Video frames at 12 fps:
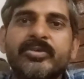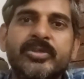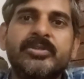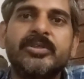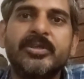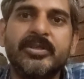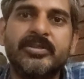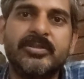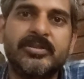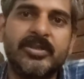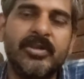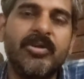It's
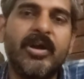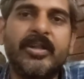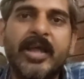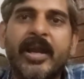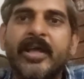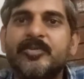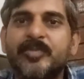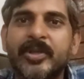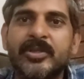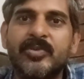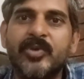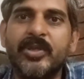still not that
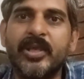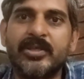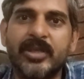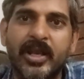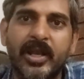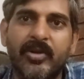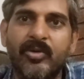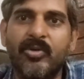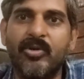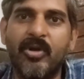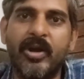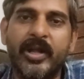expensive as Allegro
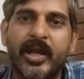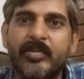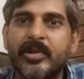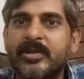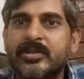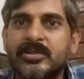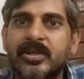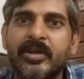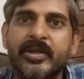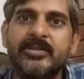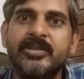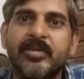or OrCAD, but it's still
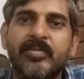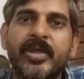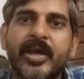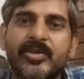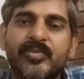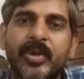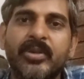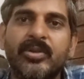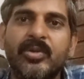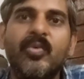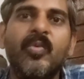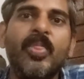reasonably
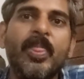expensive.